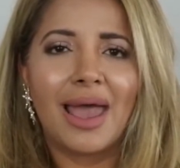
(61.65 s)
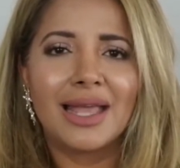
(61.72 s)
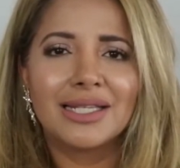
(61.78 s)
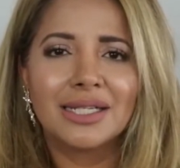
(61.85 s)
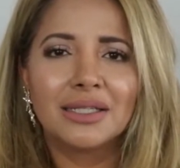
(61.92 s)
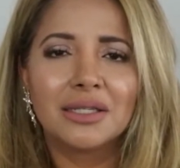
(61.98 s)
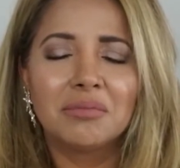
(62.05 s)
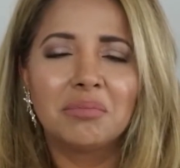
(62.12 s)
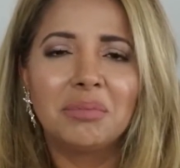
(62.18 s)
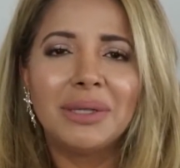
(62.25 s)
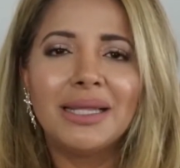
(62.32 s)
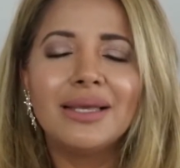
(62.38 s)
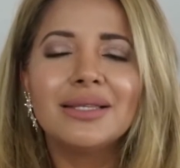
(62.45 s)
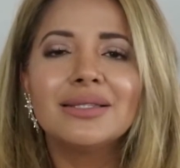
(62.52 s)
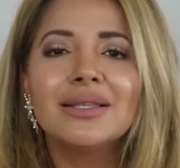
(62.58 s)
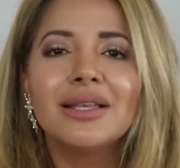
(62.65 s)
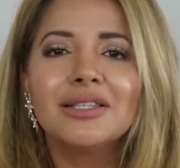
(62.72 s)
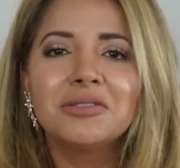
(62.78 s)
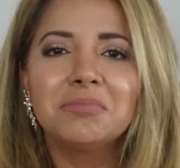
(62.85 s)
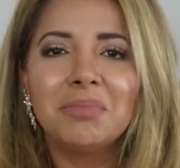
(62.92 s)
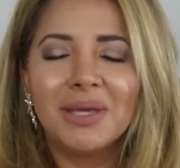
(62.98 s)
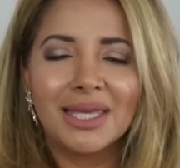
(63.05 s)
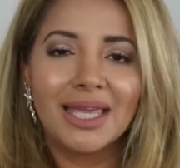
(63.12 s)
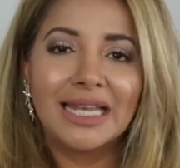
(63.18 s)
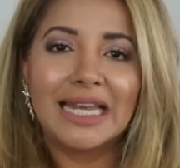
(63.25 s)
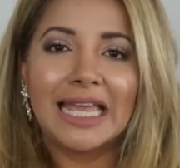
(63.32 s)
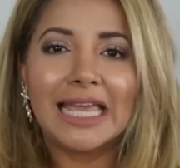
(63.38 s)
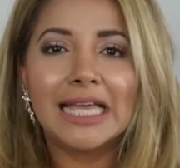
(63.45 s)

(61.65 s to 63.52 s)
I tell them, please speak in